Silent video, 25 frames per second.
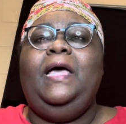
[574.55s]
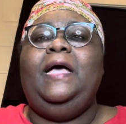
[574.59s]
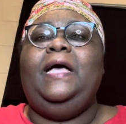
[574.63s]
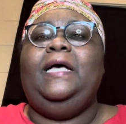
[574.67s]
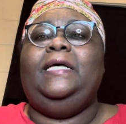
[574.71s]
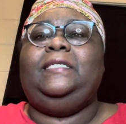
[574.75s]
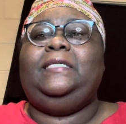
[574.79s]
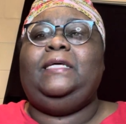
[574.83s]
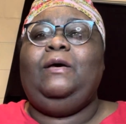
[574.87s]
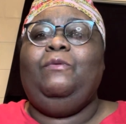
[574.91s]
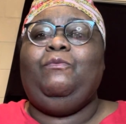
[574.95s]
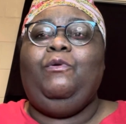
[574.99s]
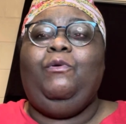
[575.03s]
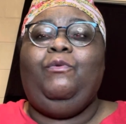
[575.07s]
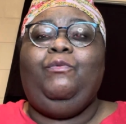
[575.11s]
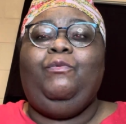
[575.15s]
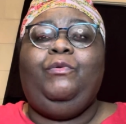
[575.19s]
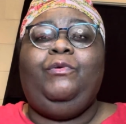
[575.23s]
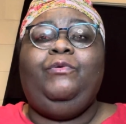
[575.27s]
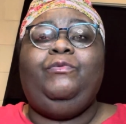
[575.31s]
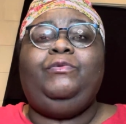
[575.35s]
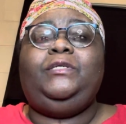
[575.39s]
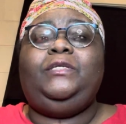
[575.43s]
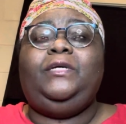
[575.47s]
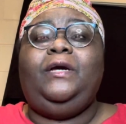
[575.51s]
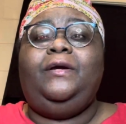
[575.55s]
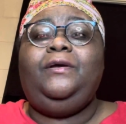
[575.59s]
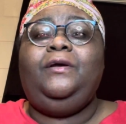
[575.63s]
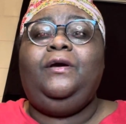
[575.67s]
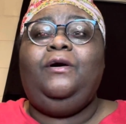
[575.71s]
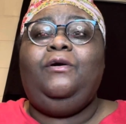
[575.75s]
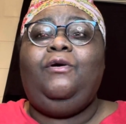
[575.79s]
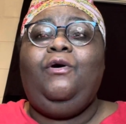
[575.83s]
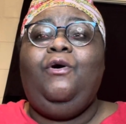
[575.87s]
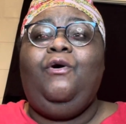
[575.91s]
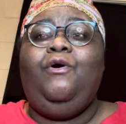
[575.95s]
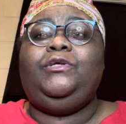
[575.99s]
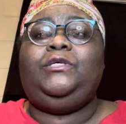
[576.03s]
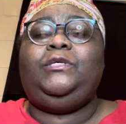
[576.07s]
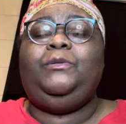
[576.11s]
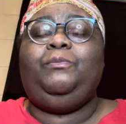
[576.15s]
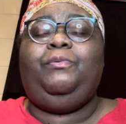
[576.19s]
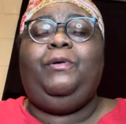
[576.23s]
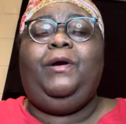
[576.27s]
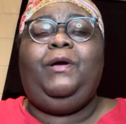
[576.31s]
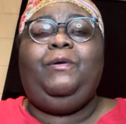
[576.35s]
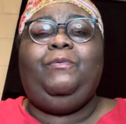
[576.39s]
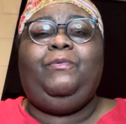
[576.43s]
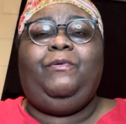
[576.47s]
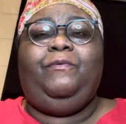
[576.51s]
and someone will return your call to
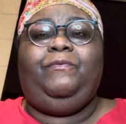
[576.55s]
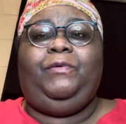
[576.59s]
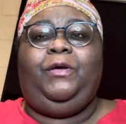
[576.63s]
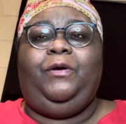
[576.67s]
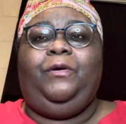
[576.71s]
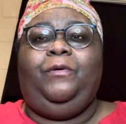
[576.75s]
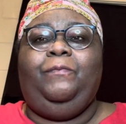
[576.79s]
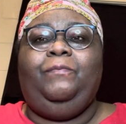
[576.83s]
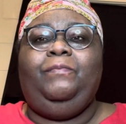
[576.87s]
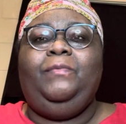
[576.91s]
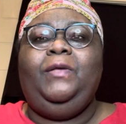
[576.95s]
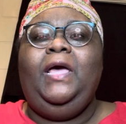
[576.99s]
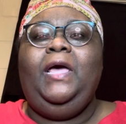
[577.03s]
pray with you.